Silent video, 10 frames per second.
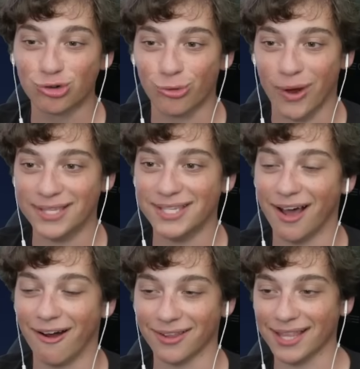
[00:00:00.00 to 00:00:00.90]
crazy
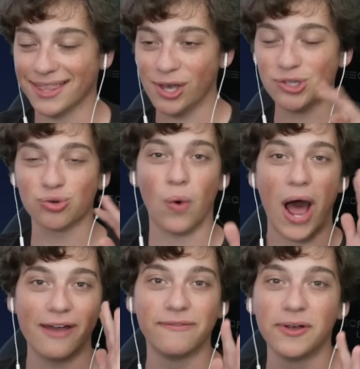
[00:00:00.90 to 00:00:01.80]
hard. Like this
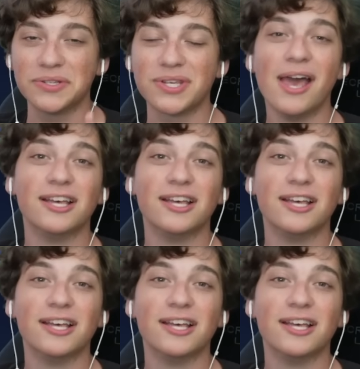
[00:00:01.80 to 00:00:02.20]
rivals